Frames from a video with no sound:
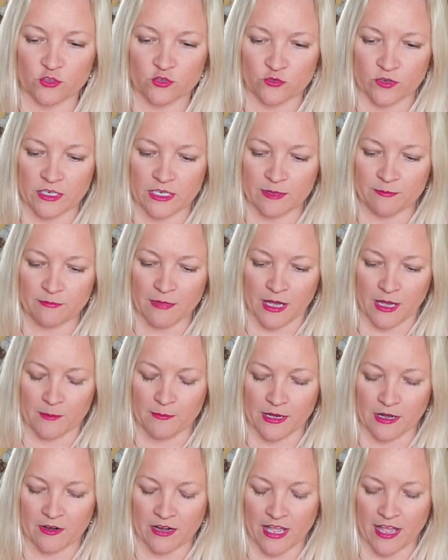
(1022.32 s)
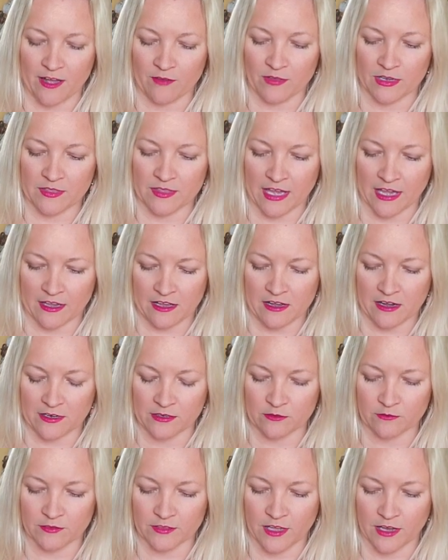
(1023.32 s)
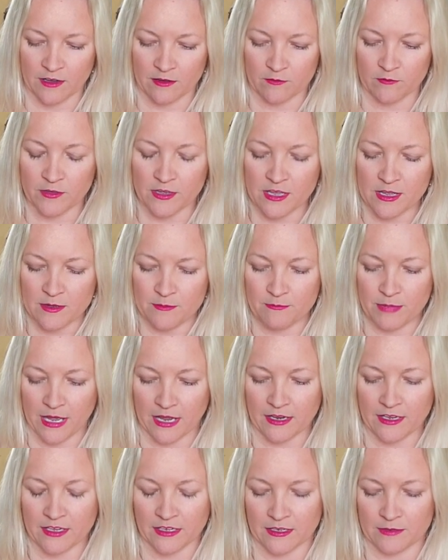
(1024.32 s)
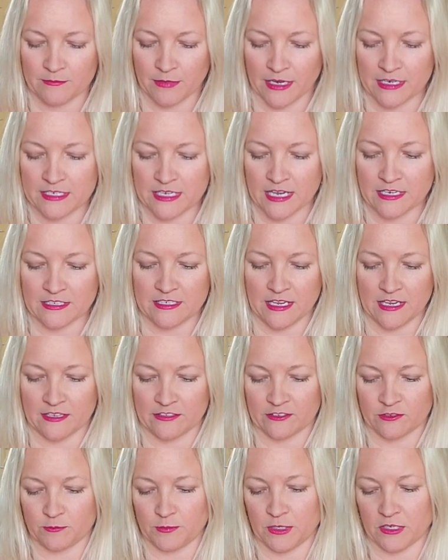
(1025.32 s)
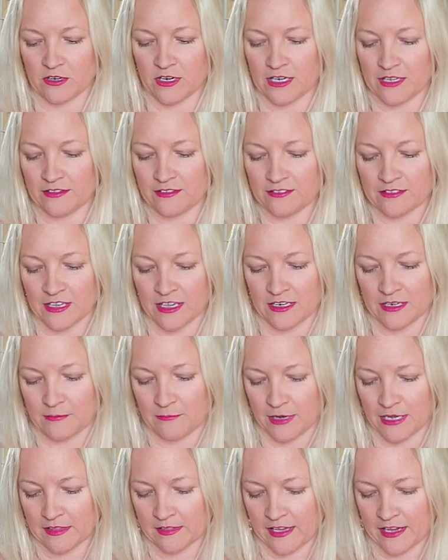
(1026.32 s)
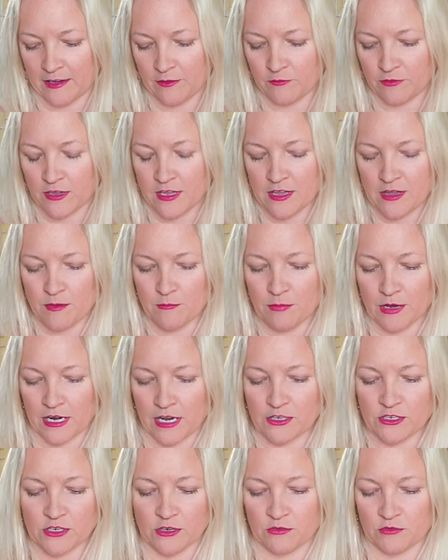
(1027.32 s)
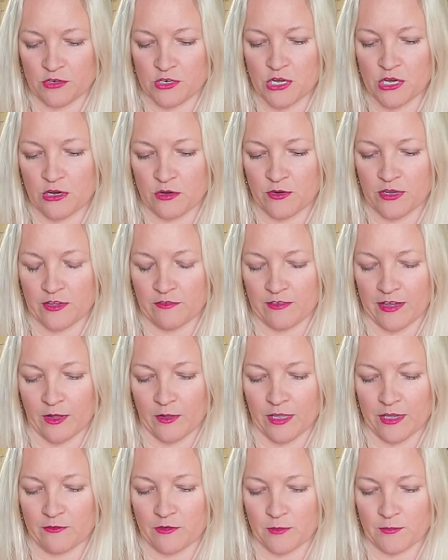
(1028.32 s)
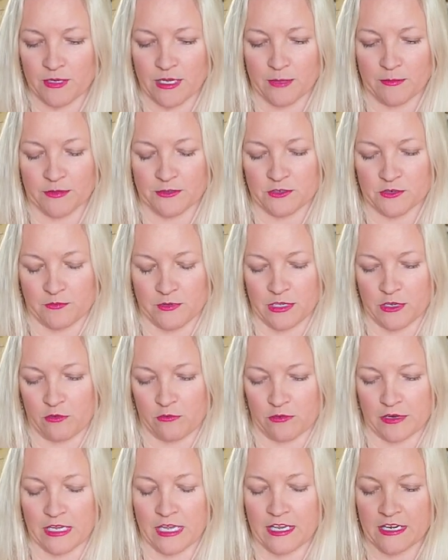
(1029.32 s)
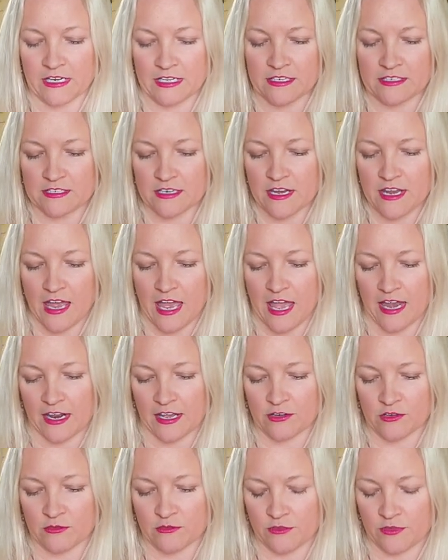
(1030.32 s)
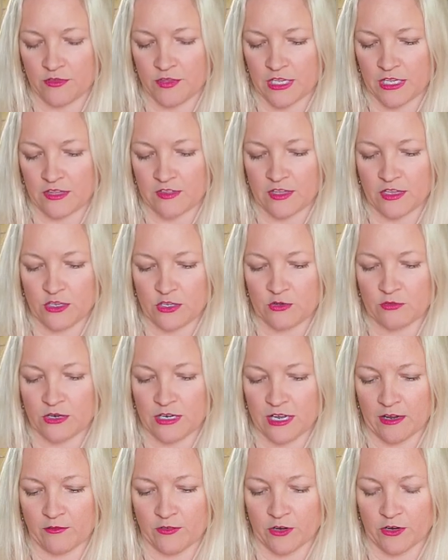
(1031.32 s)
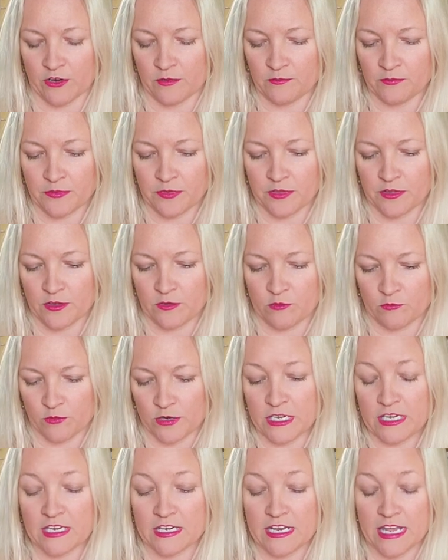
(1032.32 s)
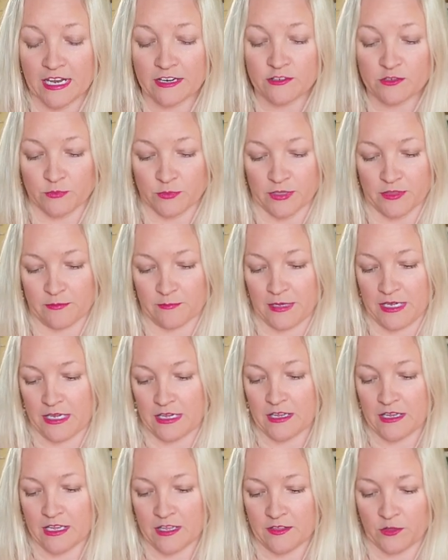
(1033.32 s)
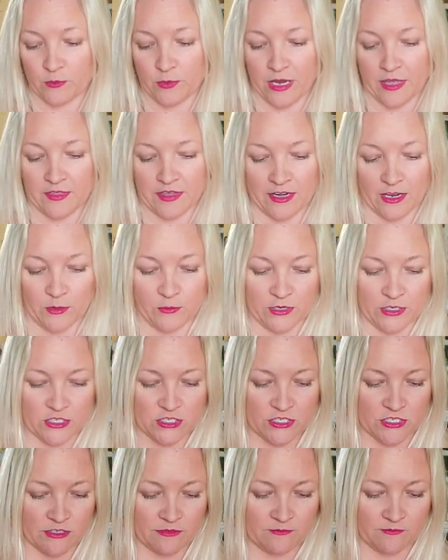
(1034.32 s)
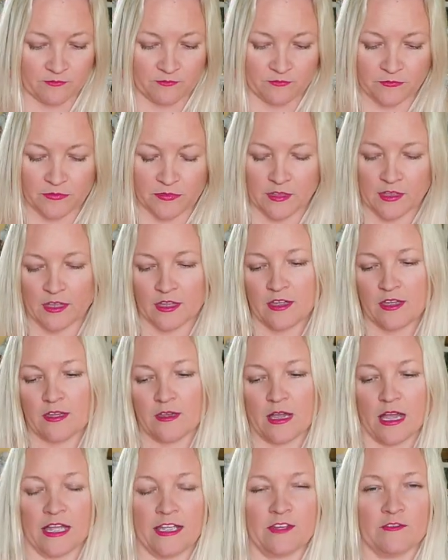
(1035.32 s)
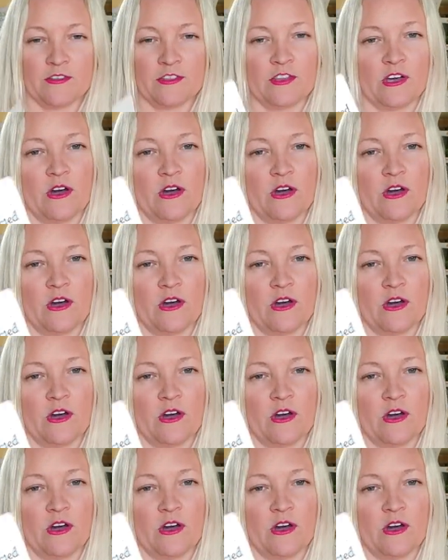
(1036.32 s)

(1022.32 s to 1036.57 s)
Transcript: dream about having that kind of love back in my day to day experience and in my life, but I don't know if I'll ever be able to recreate it. And I don't think that you would ever reconnect with me in the way that I wish. Even